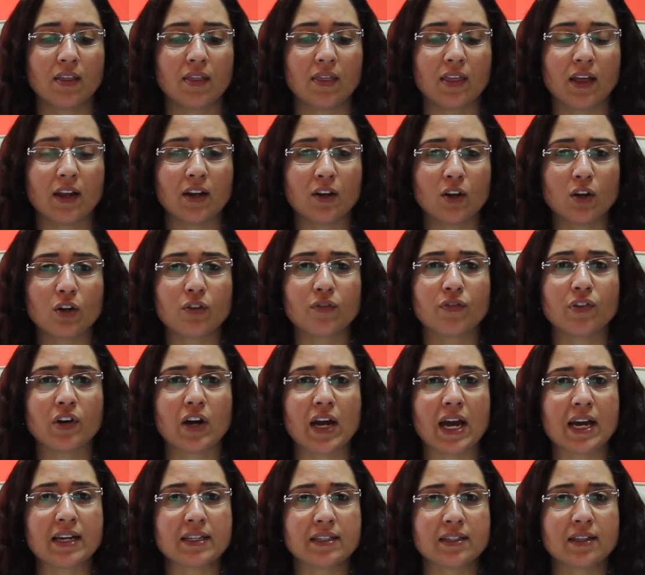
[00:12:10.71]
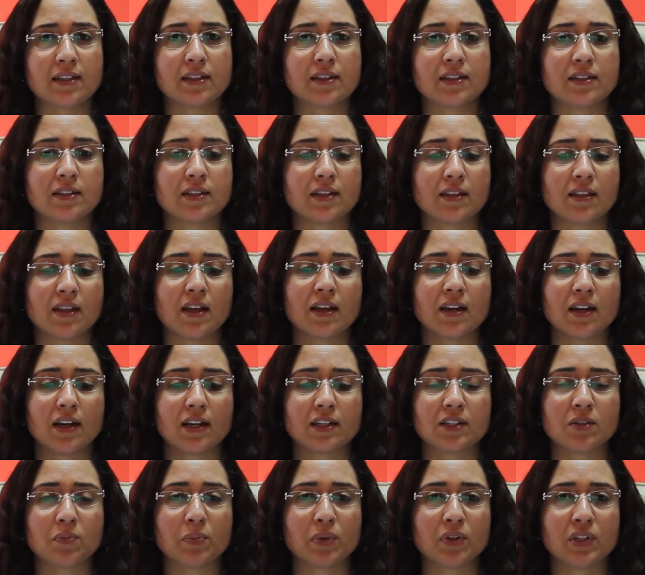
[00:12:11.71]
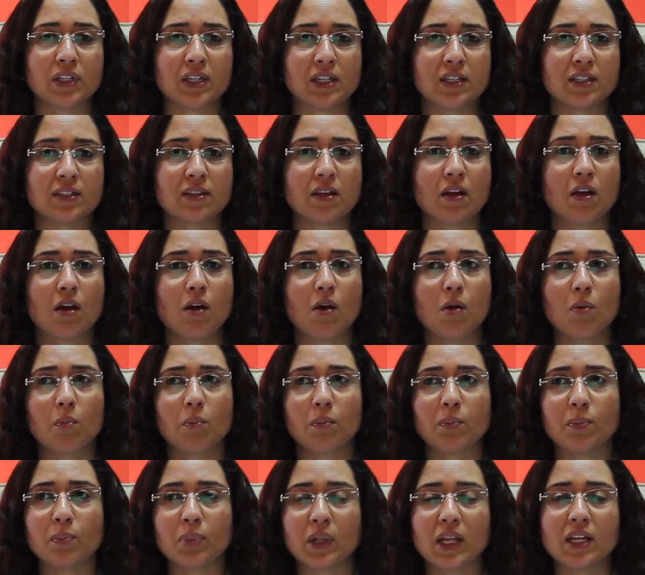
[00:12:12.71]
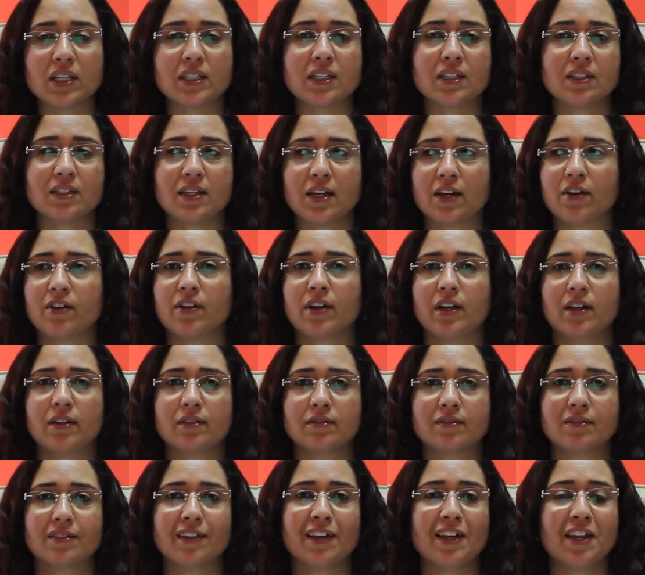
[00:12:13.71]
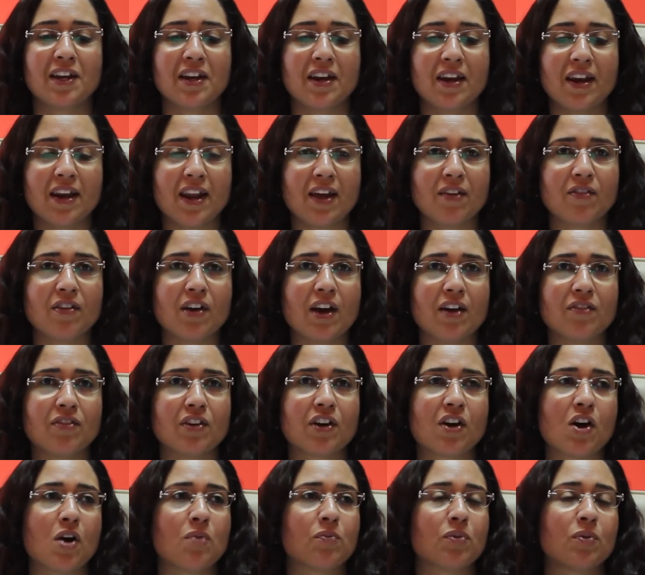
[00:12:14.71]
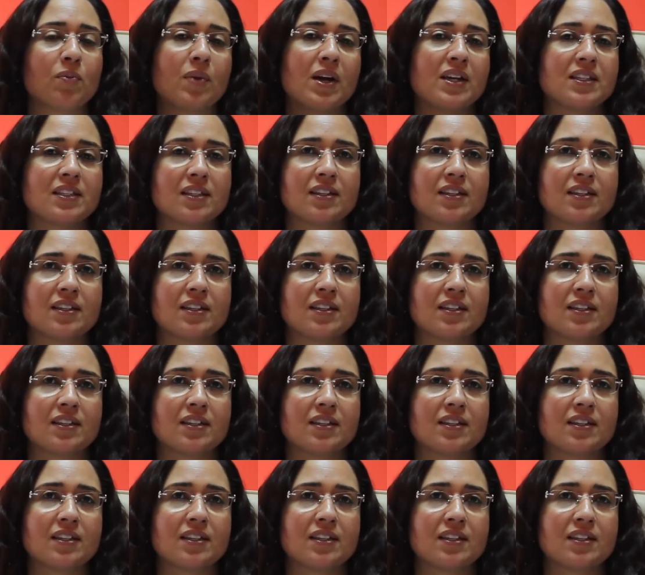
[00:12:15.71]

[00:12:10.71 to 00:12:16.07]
then look for excellence in that expertise plus integrity. Never ever compromise